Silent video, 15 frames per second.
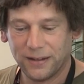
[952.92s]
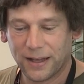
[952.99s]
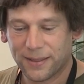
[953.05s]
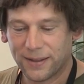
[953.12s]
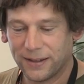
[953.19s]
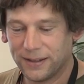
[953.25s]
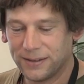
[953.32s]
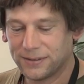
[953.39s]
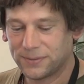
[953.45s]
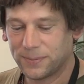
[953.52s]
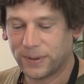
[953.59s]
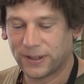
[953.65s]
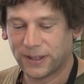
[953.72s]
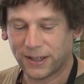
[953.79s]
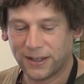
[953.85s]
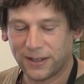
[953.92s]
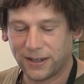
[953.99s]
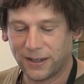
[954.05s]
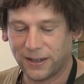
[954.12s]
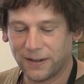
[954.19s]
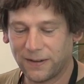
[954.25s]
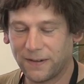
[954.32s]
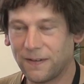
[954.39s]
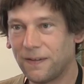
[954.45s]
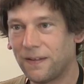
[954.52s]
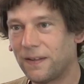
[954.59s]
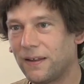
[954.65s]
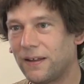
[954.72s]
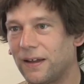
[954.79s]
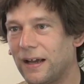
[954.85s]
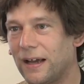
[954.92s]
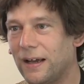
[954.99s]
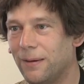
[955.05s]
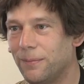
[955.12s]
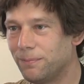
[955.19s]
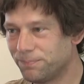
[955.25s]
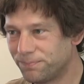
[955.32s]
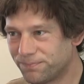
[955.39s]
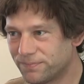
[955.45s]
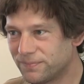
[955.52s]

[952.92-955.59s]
nothing is particularly. Um,